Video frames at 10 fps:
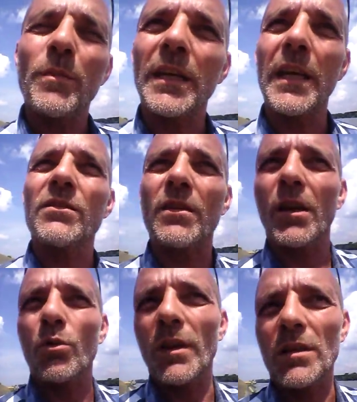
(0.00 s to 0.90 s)
you begin to
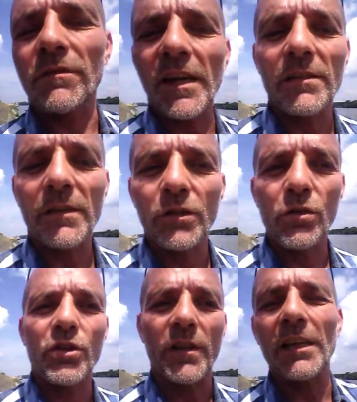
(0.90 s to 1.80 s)
lower this veil of
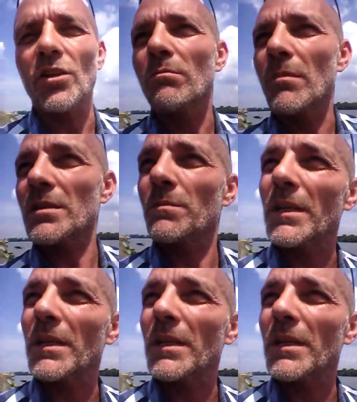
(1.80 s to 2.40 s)
illusion that you must